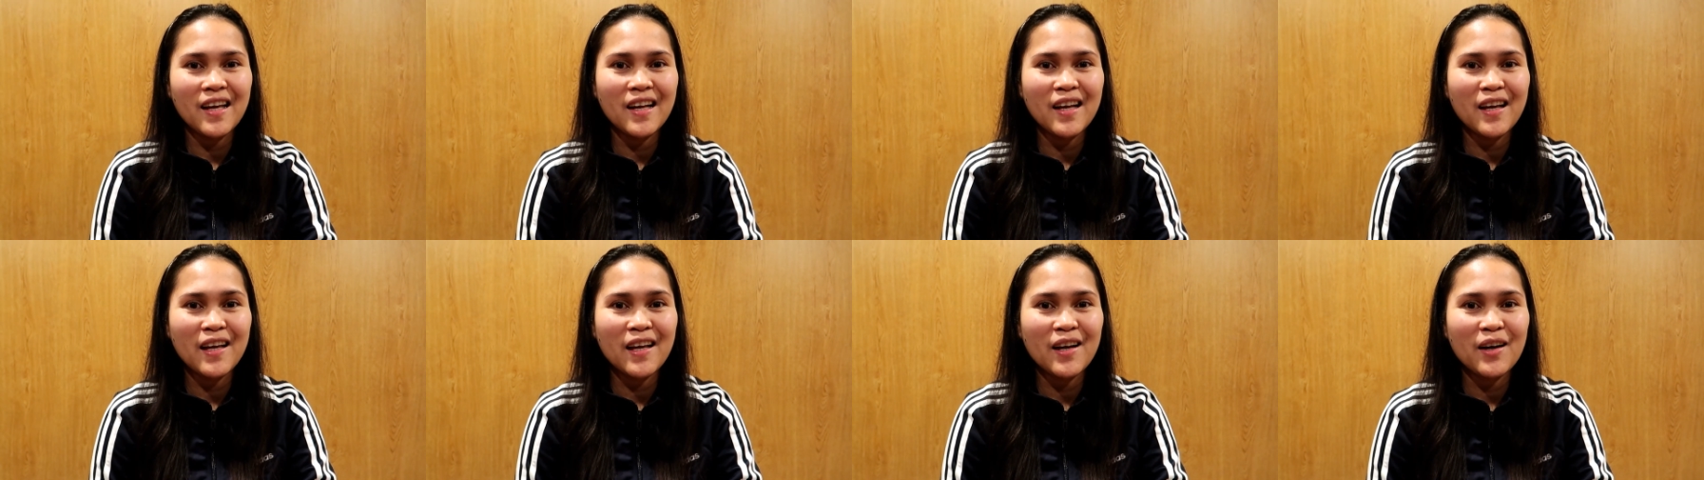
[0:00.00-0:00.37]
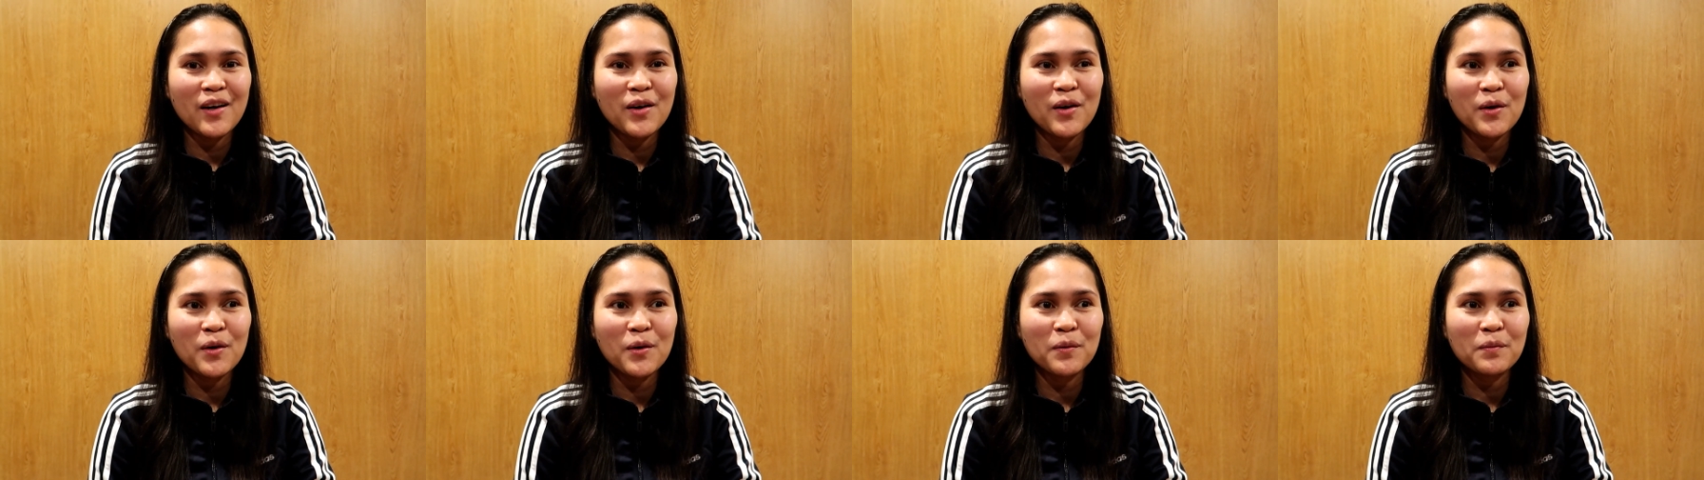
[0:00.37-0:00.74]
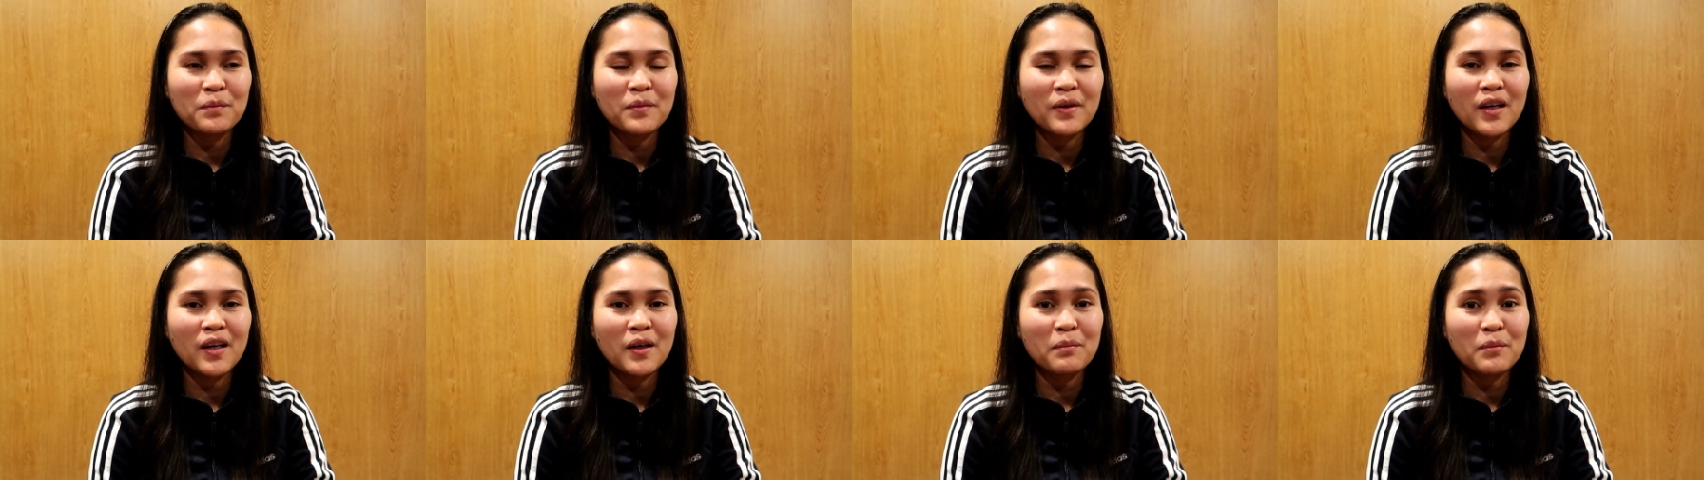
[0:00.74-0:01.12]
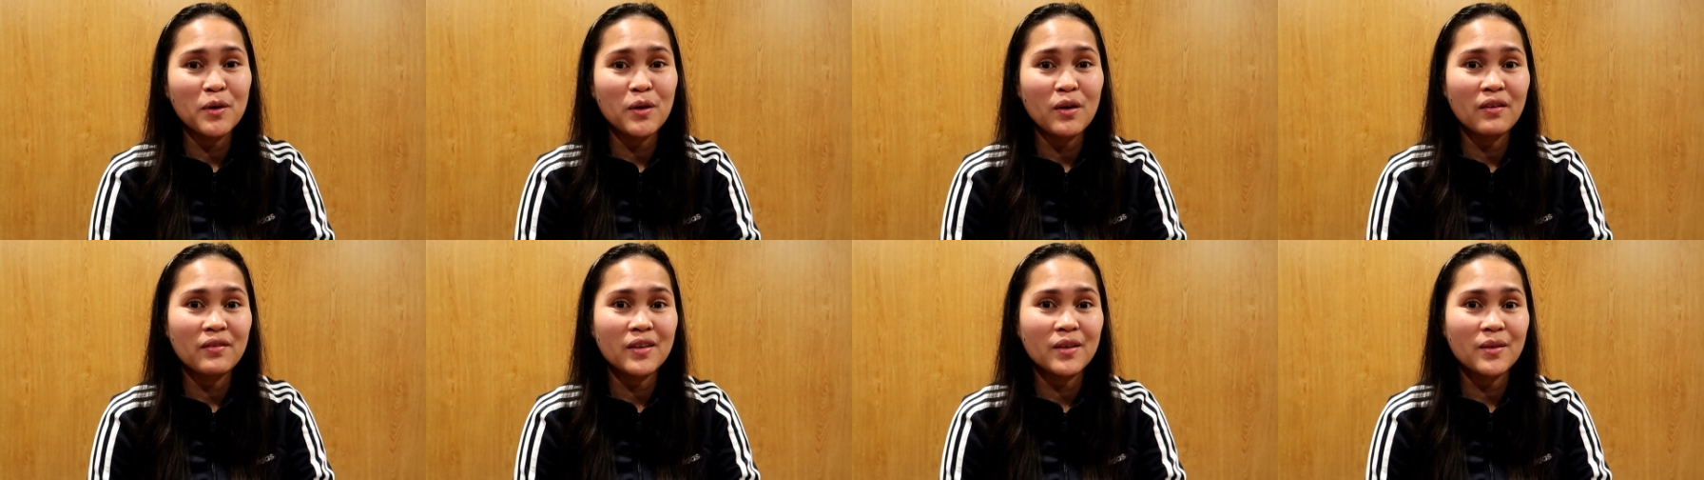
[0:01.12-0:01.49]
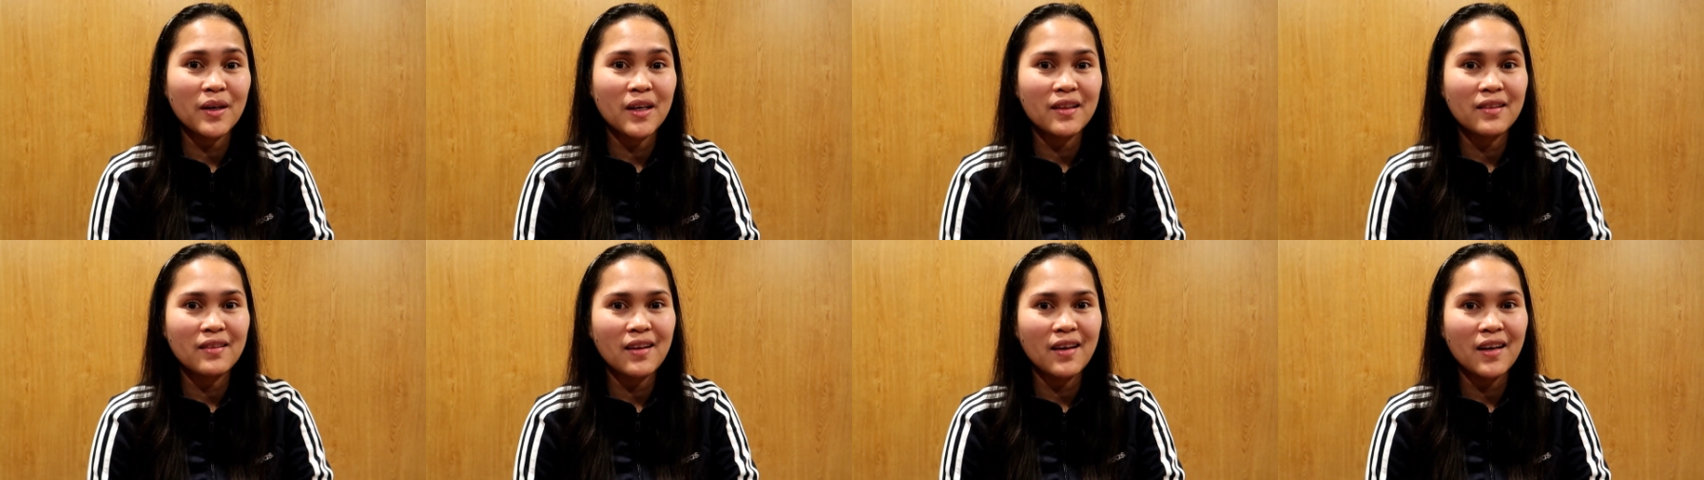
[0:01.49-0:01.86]
and I hope you have a
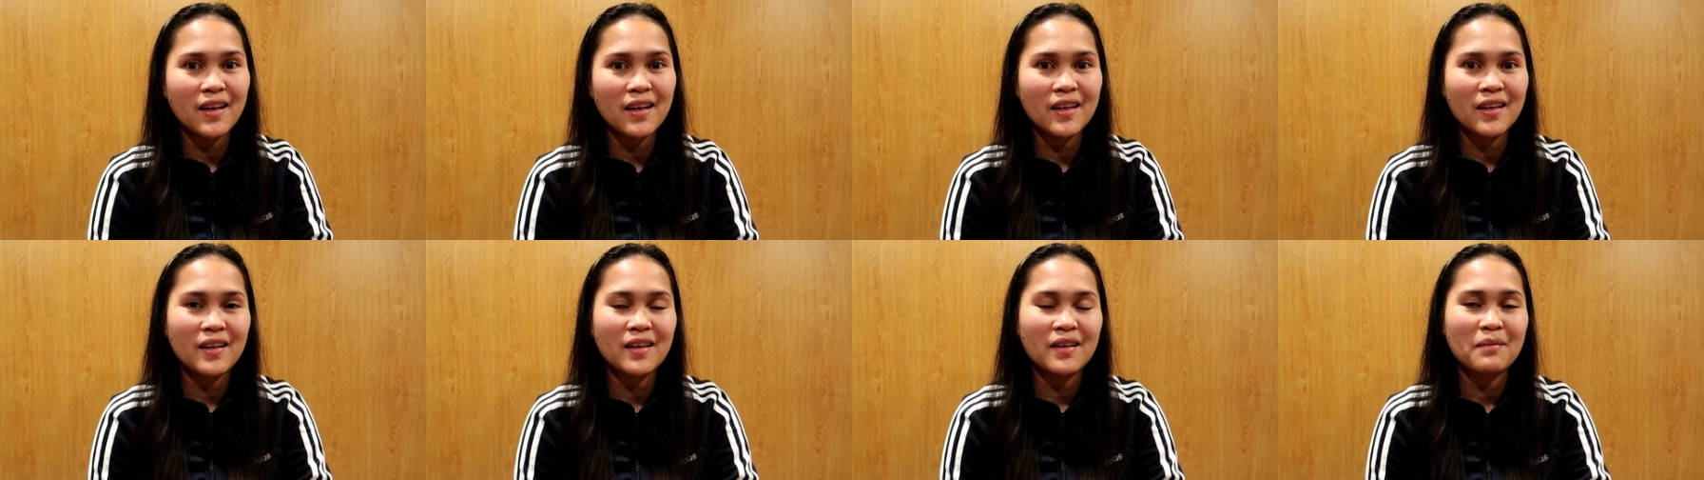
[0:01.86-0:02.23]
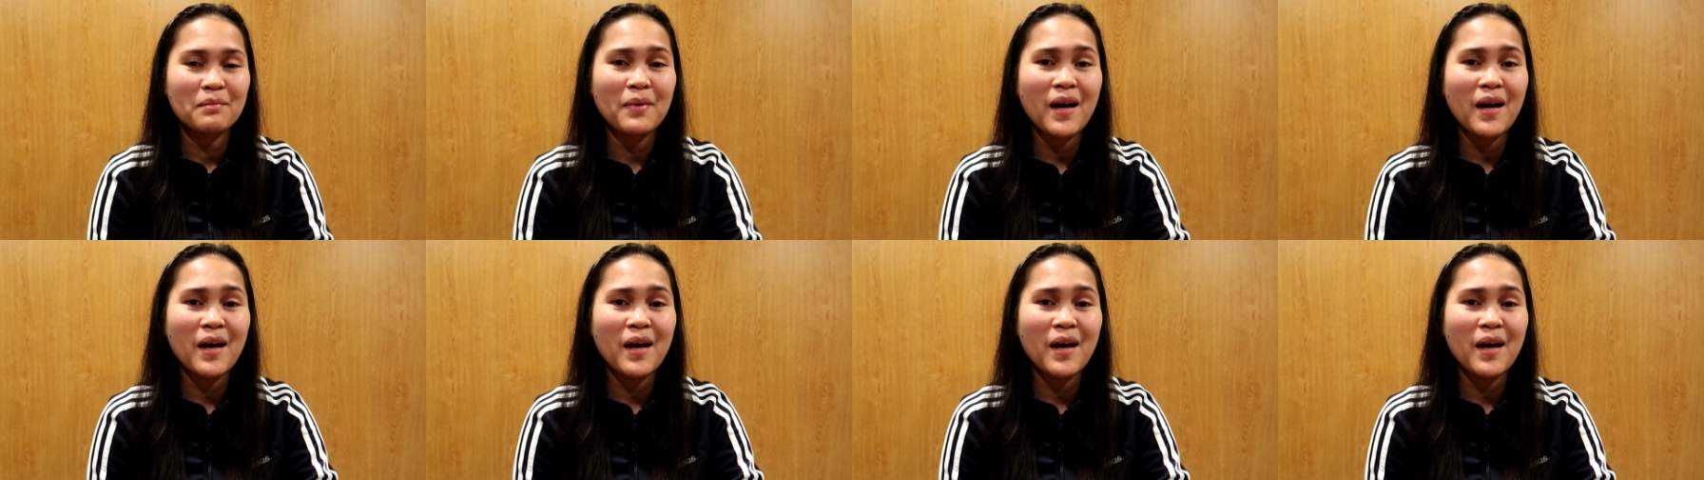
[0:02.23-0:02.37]
great day.